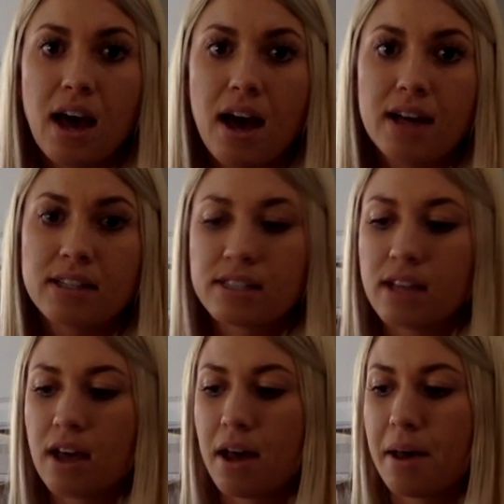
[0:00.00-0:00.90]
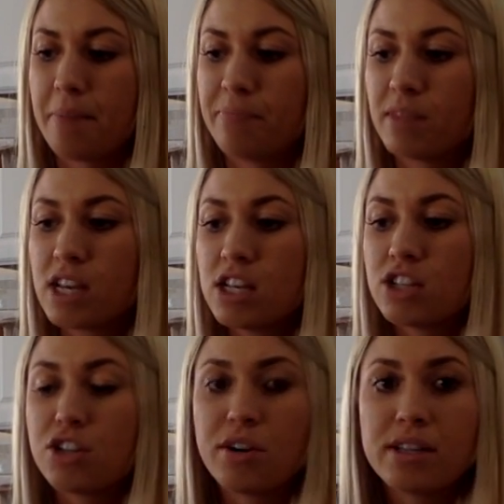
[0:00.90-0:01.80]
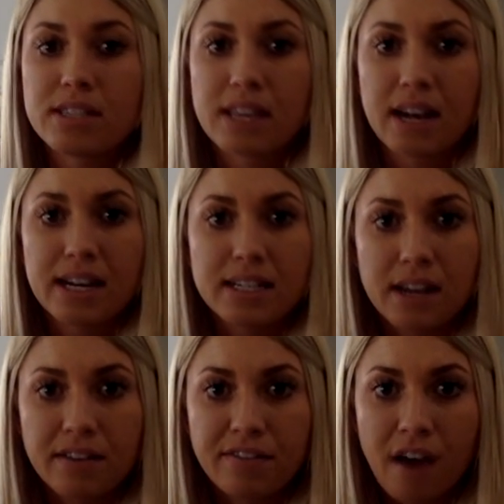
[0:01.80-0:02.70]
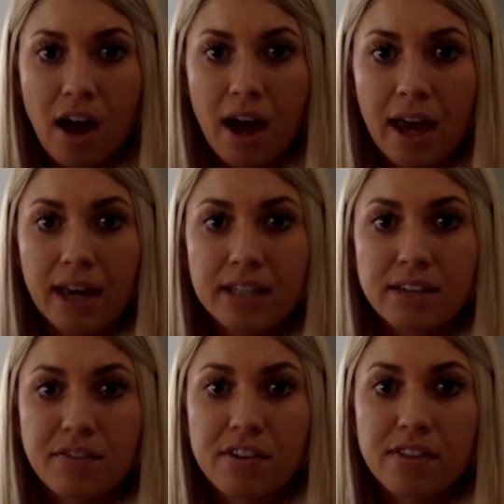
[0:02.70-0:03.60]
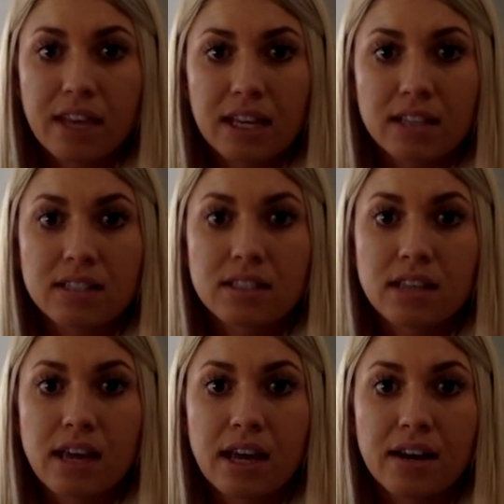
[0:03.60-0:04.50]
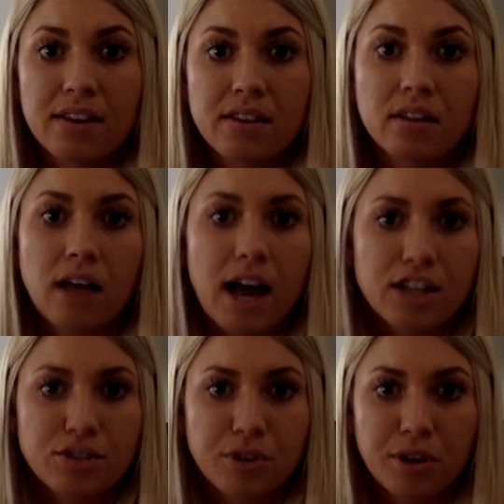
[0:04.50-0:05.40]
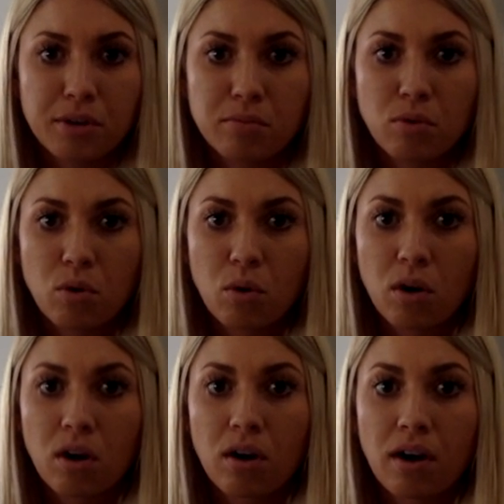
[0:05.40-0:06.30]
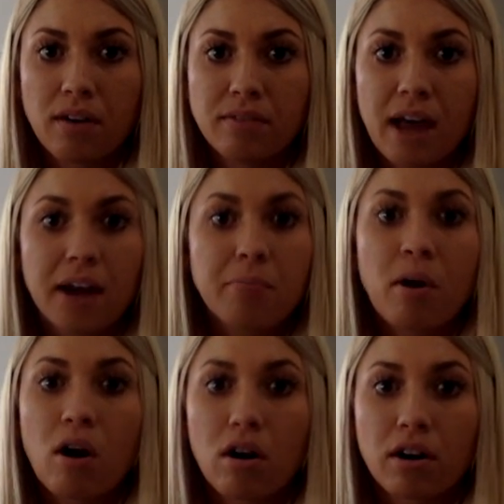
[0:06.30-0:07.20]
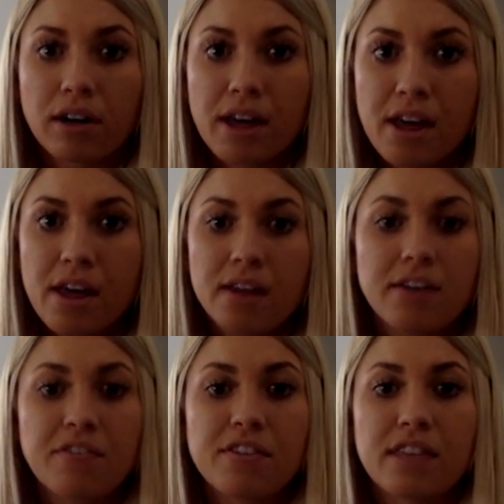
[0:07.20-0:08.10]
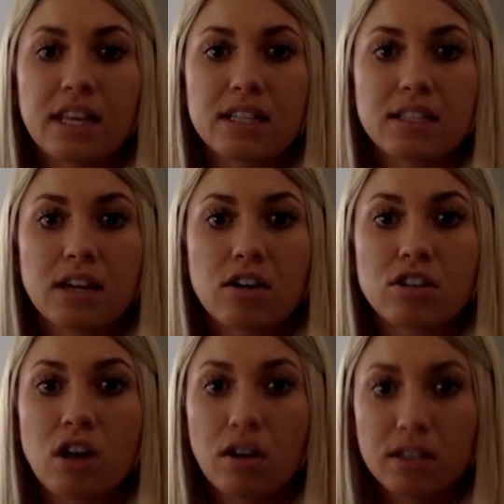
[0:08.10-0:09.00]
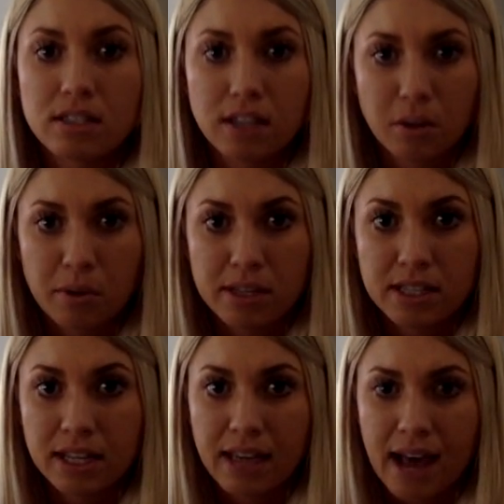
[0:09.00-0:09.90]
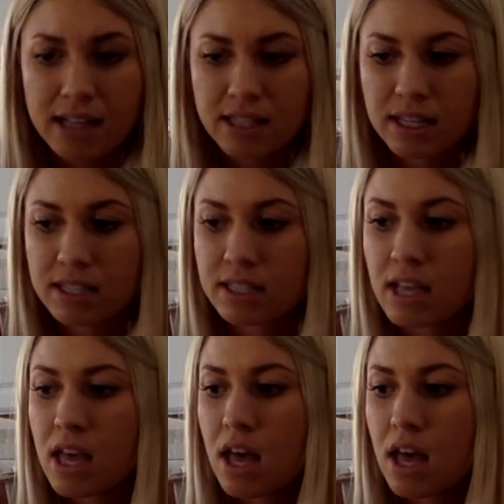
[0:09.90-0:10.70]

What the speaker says: as students can identify different things in the classroom or at a park, different things that are solids, liquids, and gases.